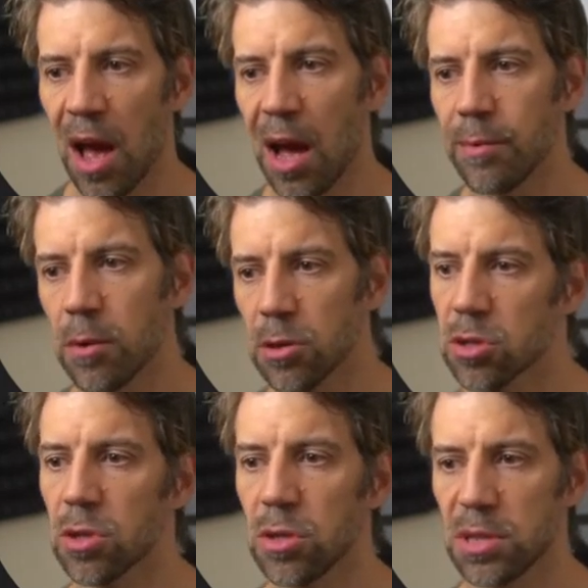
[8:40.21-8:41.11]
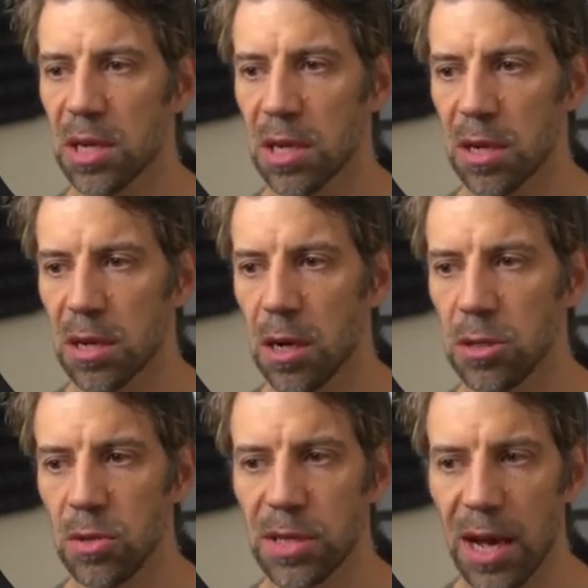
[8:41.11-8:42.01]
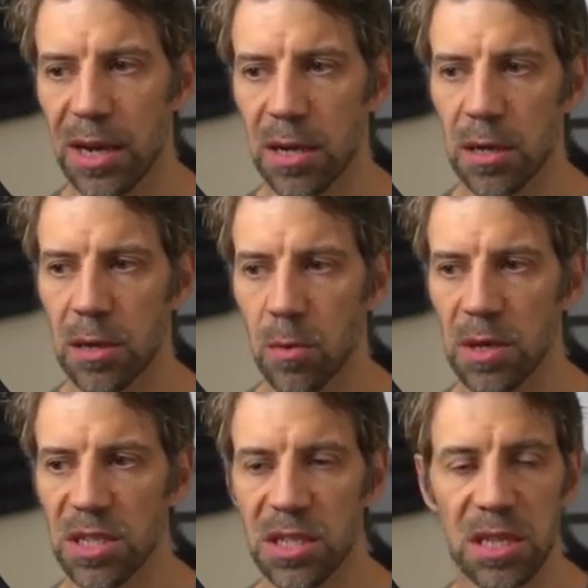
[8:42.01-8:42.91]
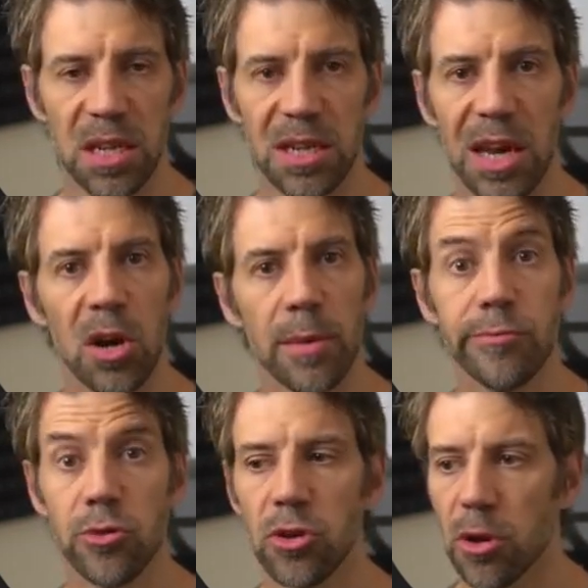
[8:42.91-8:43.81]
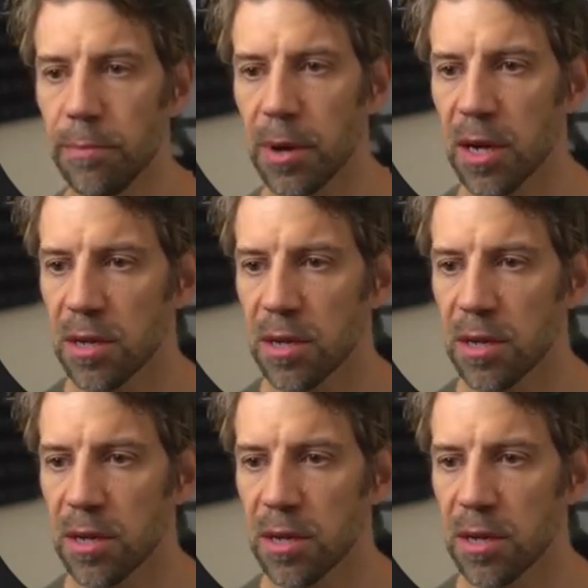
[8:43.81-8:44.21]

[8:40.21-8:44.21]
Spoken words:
I'm also using a new tag, which is the GitHub run number.